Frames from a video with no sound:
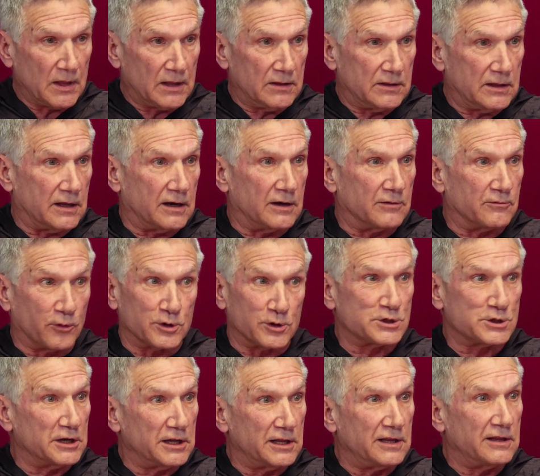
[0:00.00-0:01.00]
then
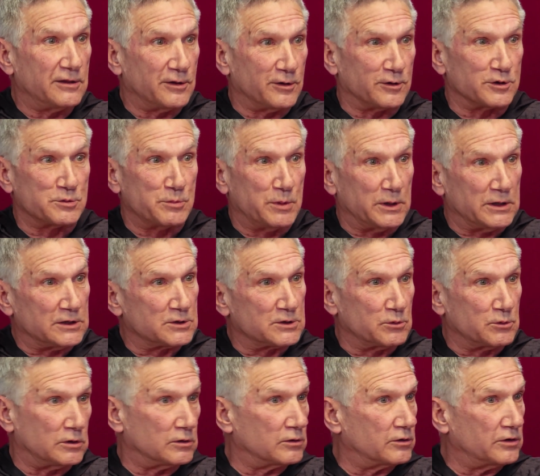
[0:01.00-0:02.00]
unfortunately those bills
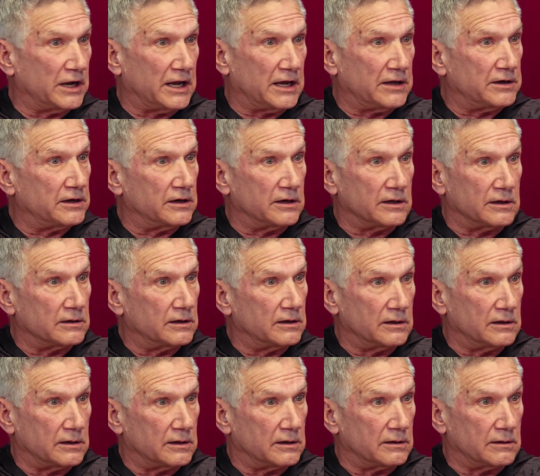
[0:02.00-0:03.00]
will go down
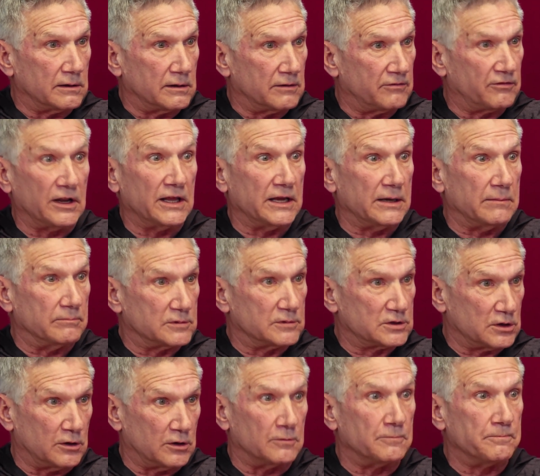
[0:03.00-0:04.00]
in a flame.
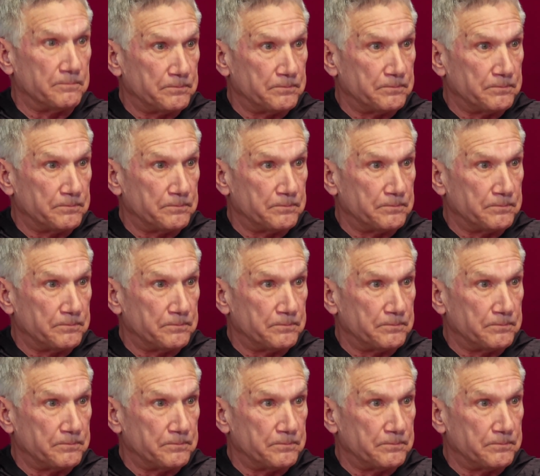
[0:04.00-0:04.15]
So,